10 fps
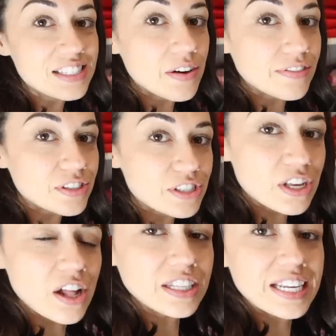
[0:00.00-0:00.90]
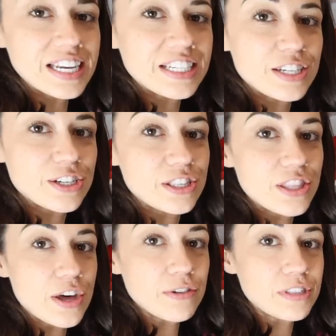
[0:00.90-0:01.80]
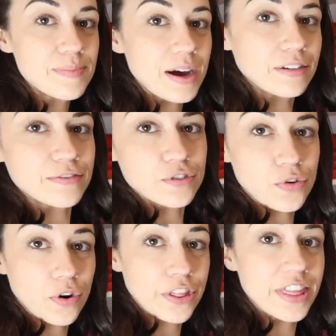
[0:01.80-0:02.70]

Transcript: So I've consolidated to just those amount of drawer